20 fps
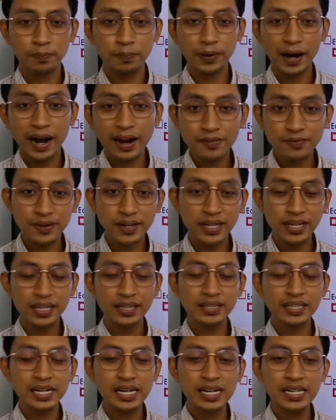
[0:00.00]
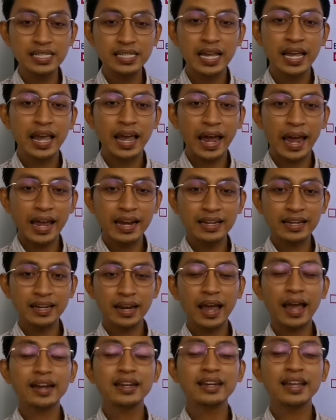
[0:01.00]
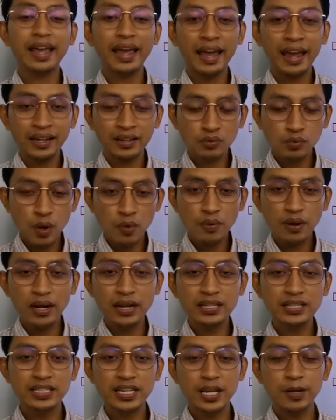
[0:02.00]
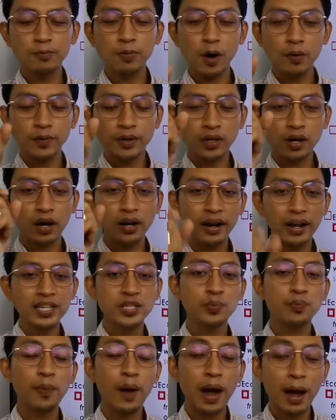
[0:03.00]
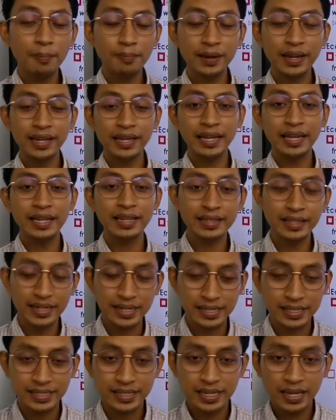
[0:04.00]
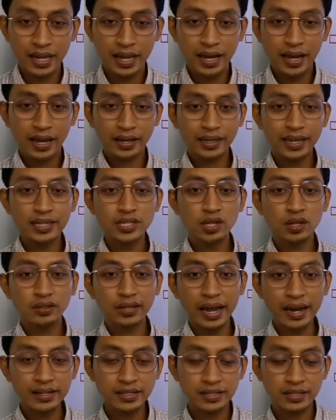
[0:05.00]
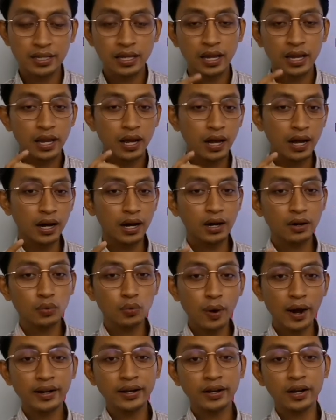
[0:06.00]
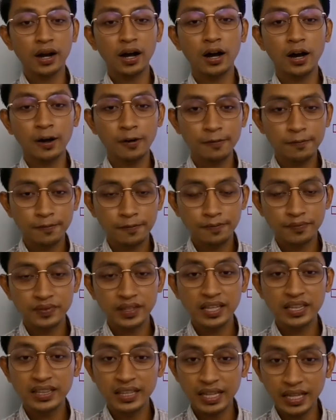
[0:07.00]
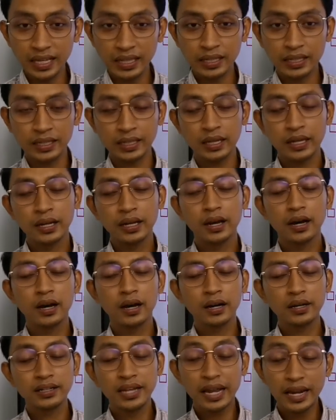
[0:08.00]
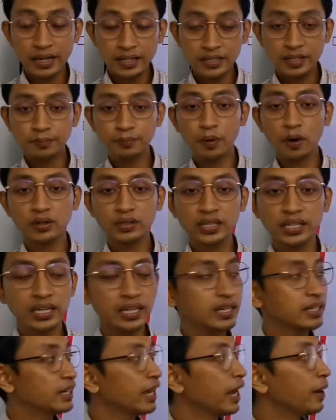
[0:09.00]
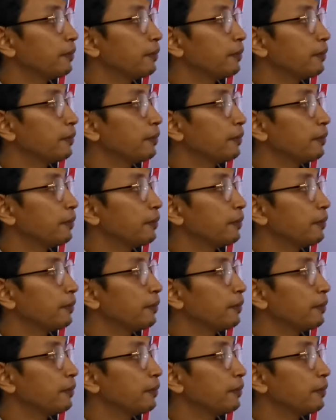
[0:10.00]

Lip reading: private interest, and at the end we will achieve what we call as public interest. Okay, so that's one of the thing that is important in